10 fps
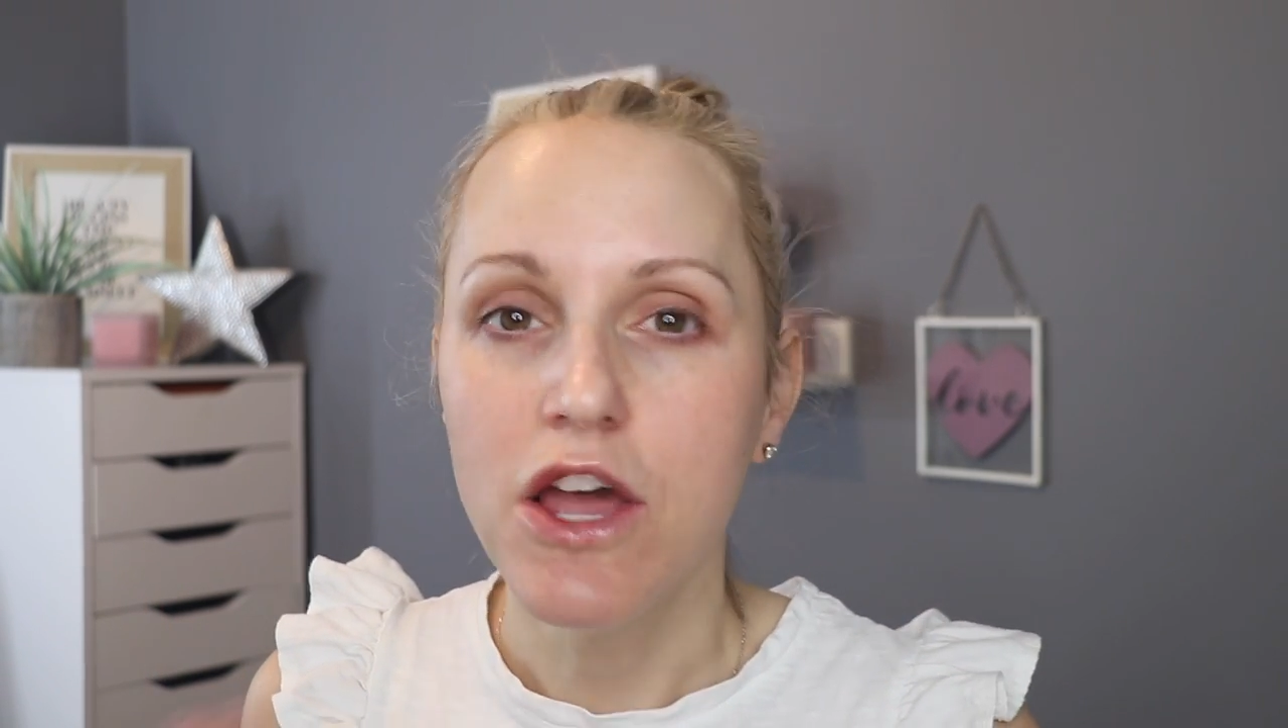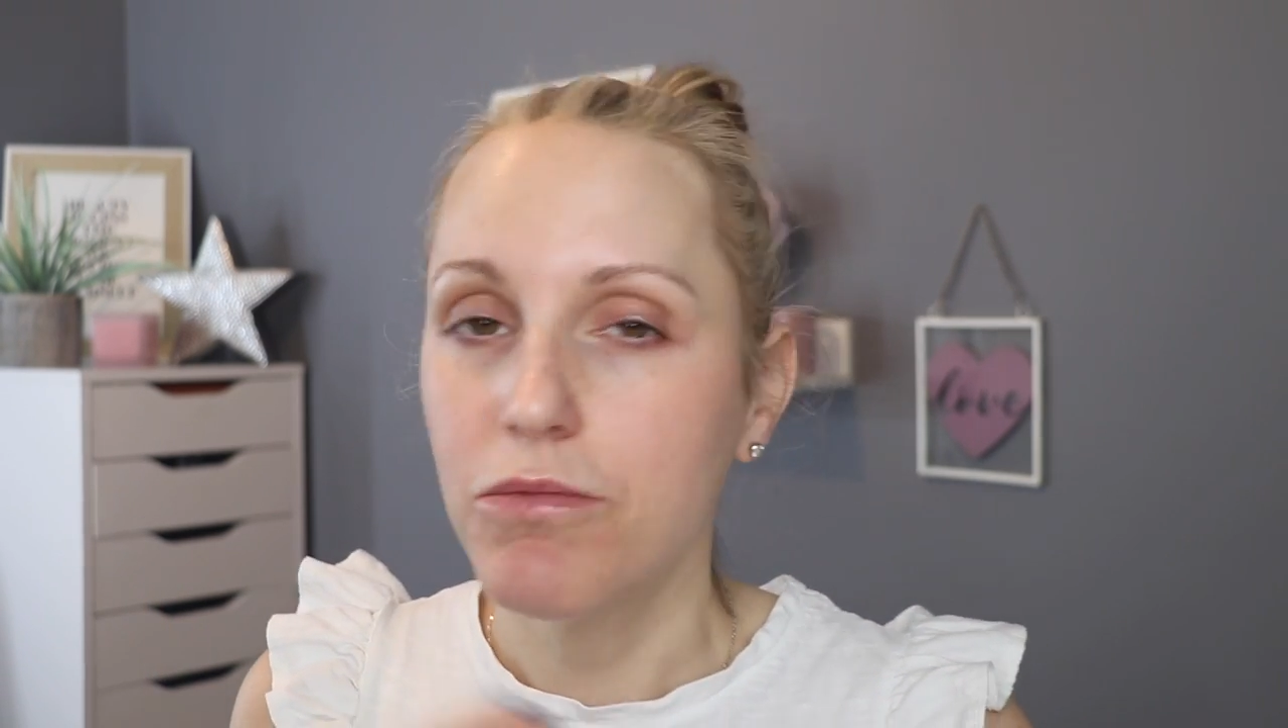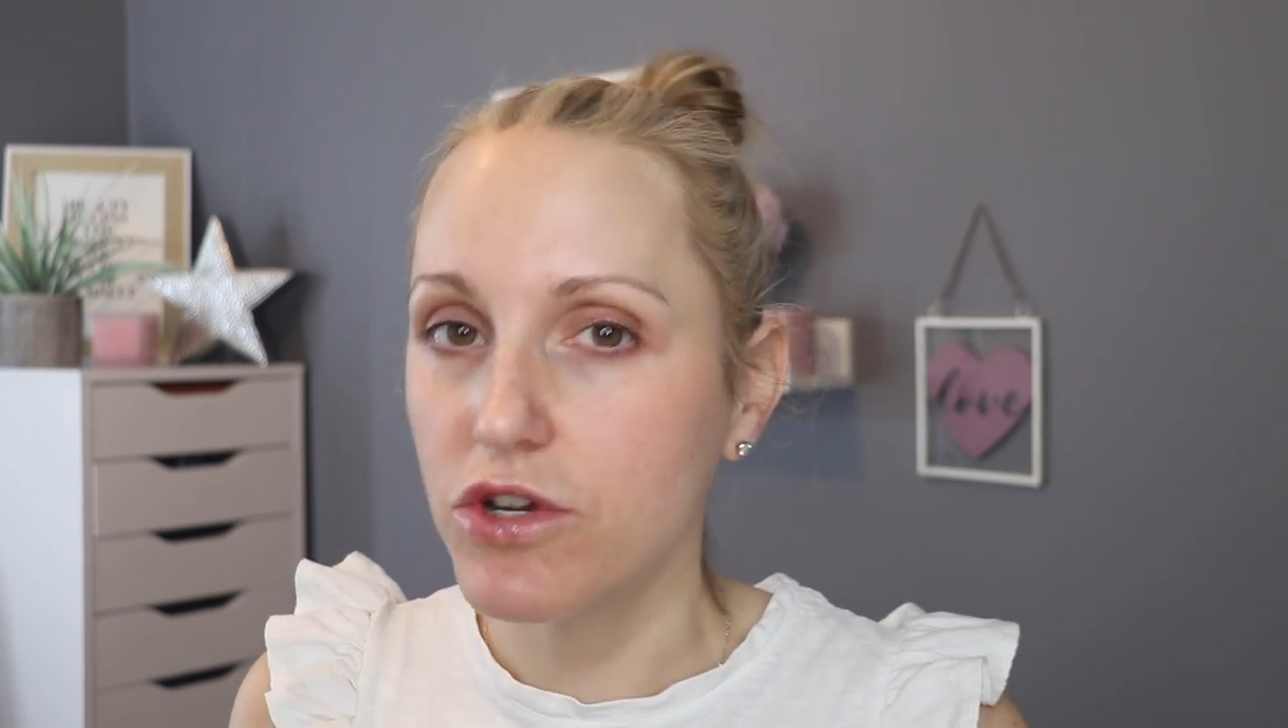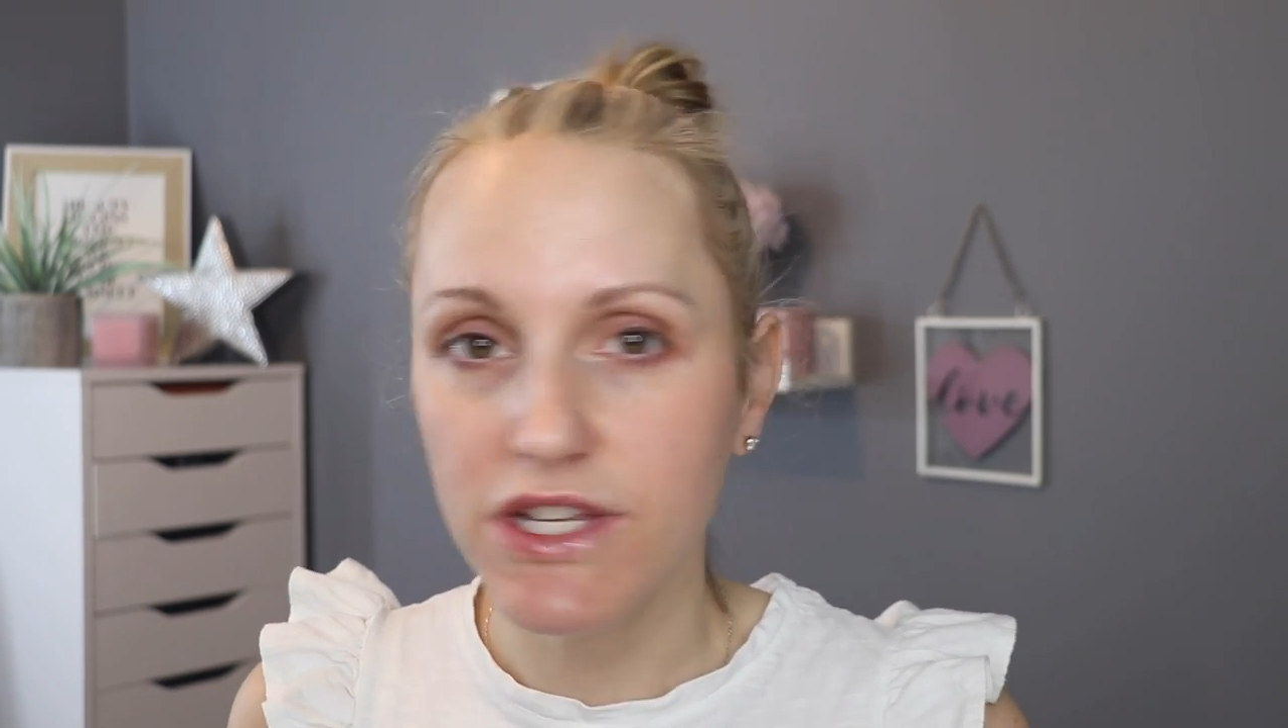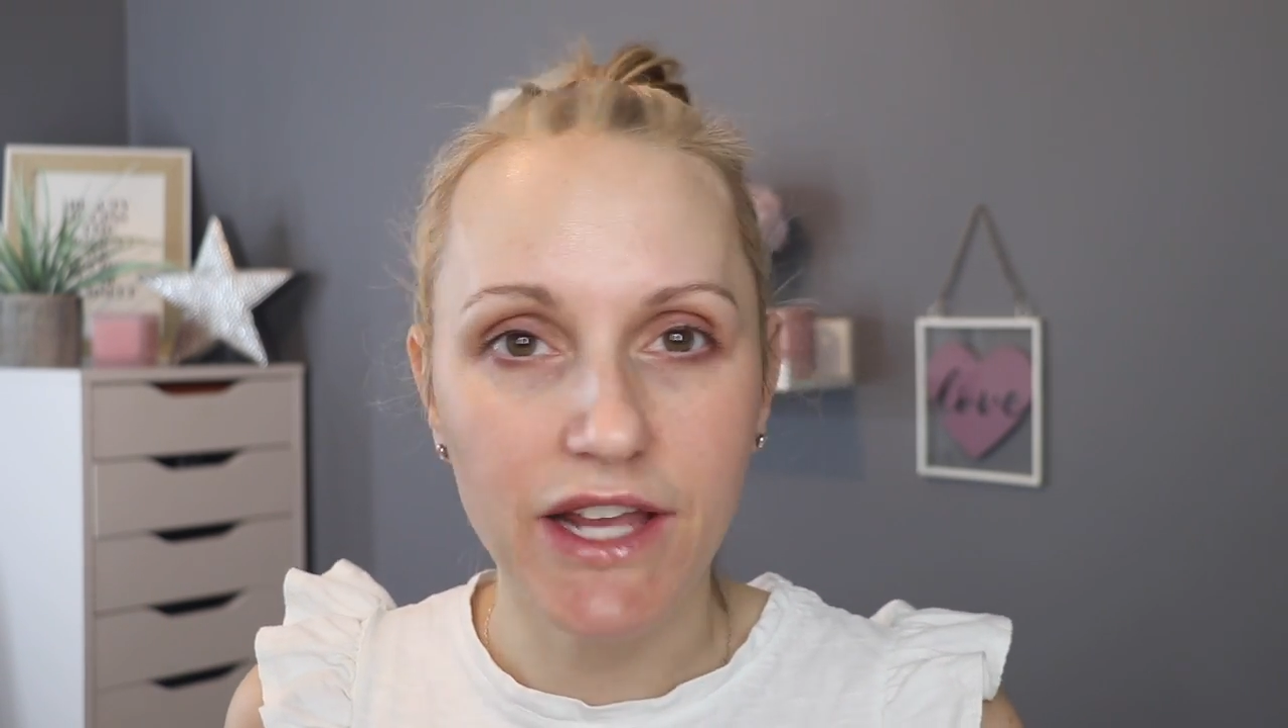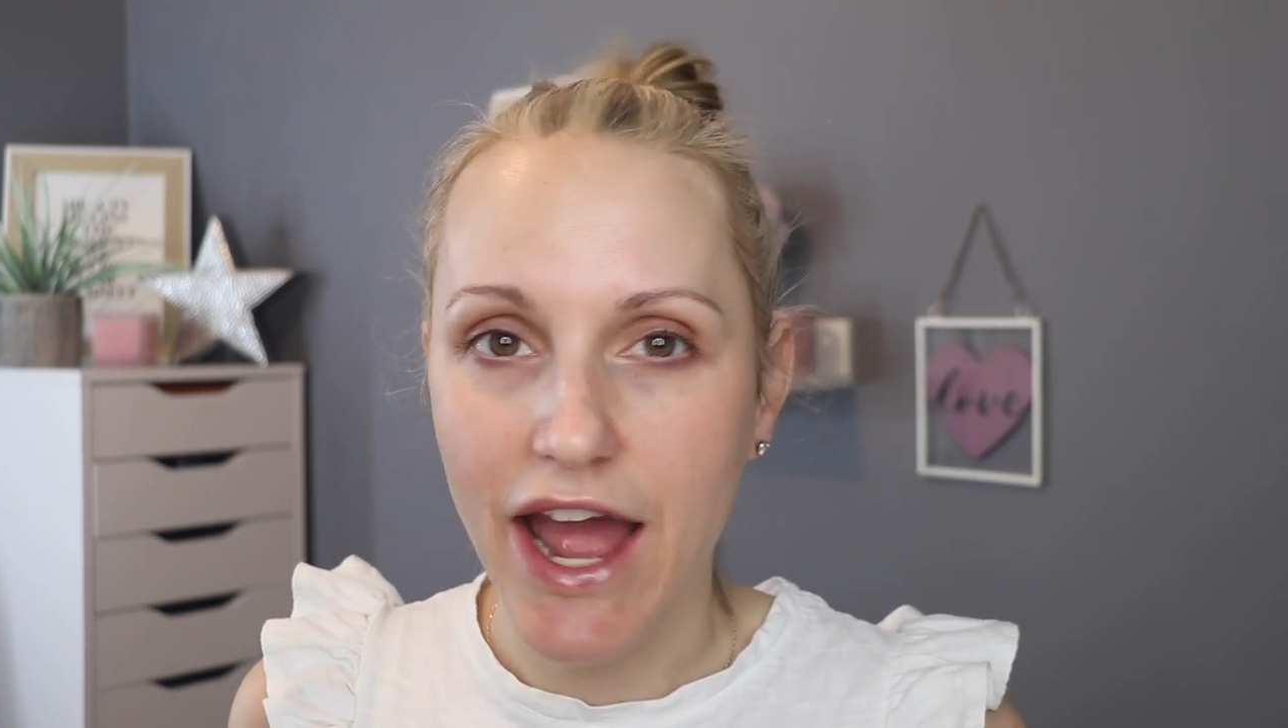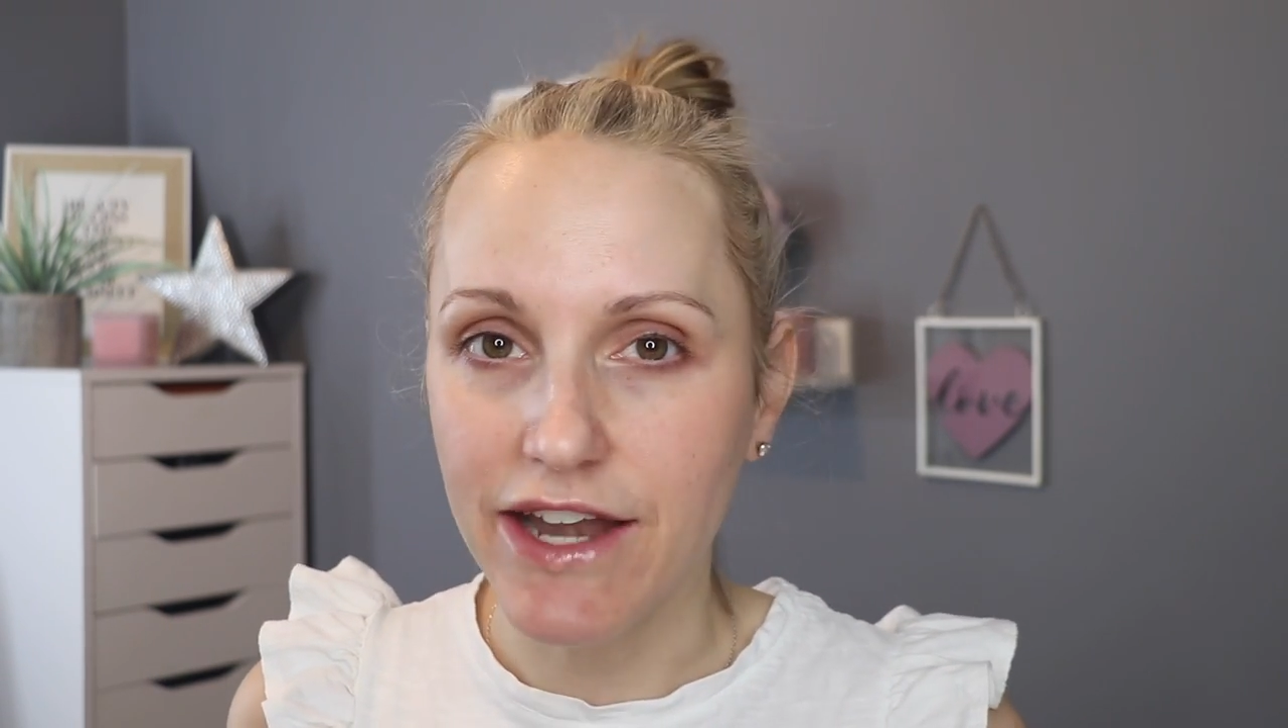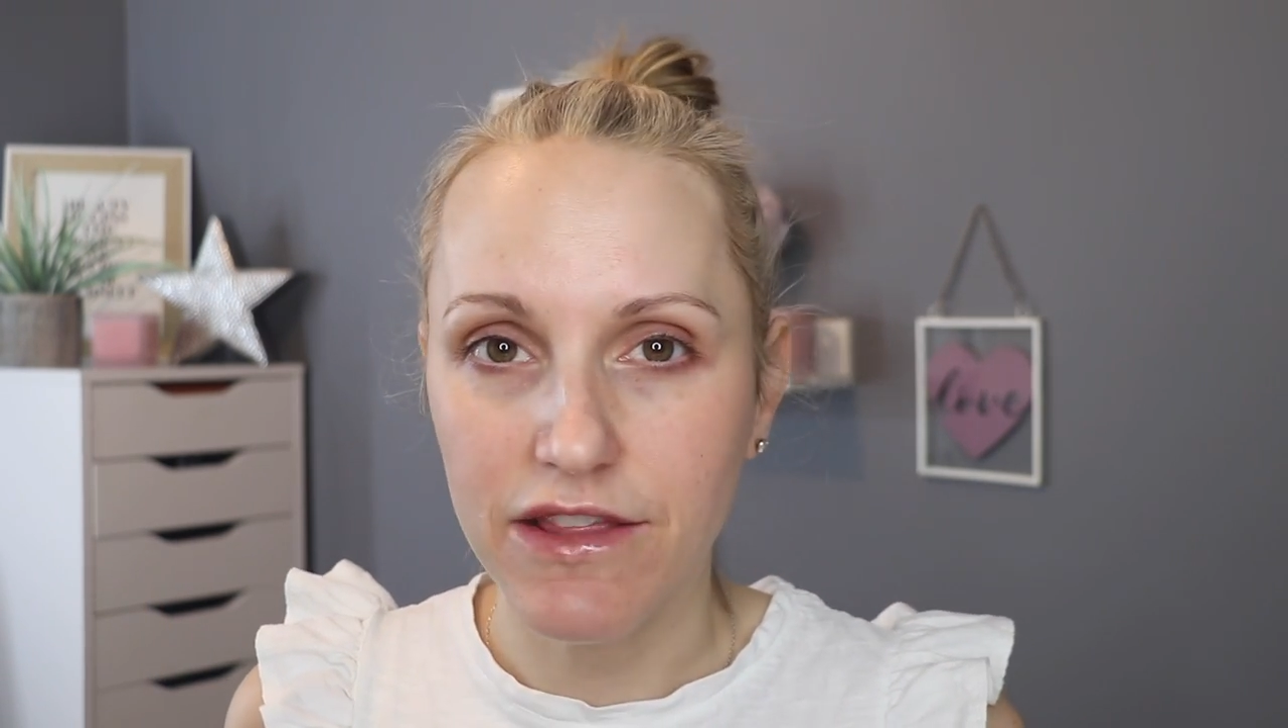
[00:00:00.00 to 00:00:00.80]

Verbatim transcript: putting any